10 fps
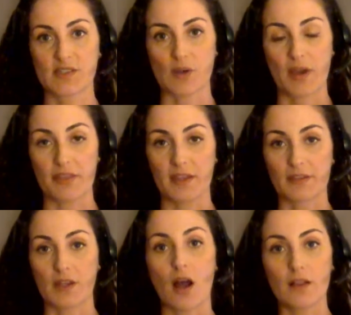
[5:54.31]
So I think
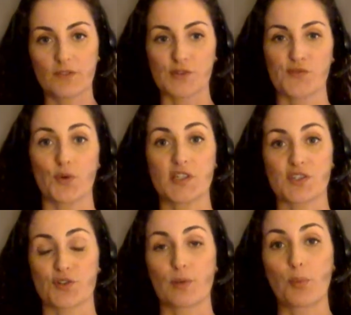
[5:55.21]
that all of those
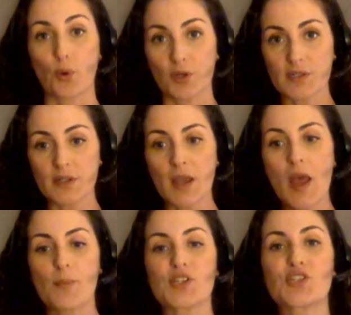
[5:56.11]
voices are important,
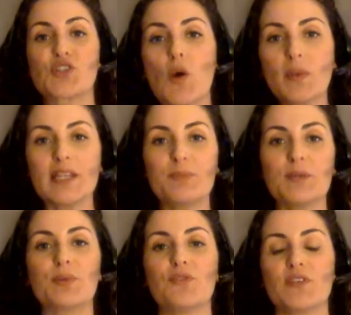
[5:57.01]
but so many
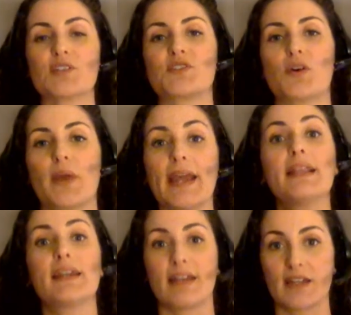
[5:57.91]
people feel so
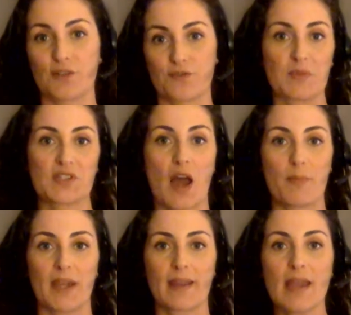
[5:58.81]
alienated from the
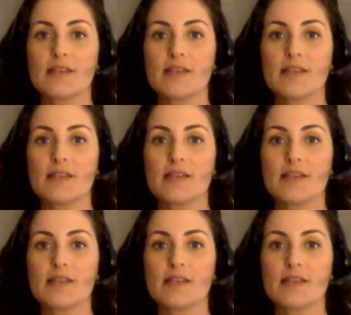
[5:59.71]
topic,